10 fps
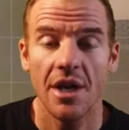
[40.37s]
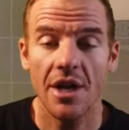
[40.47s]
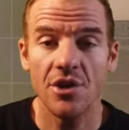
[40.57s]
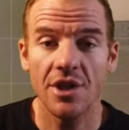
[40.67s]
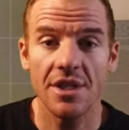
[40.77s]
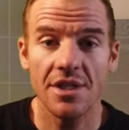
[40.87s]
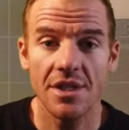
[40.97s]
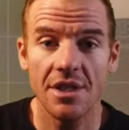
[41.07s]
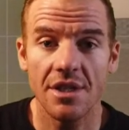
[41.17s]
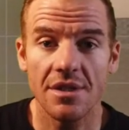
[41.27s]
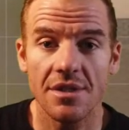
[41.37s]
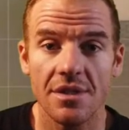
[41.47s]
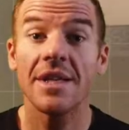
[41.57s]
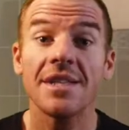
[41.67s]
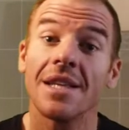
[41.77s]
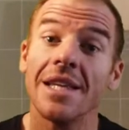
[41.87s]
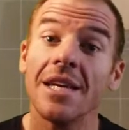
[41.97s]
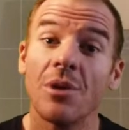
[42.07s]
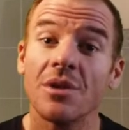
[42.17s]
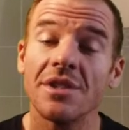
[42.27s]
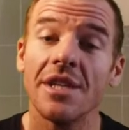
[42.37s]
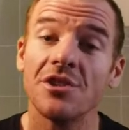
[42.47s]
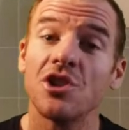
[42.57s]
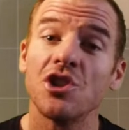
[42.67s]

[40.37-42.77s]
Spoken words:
And you can see this because the LEOMO sensor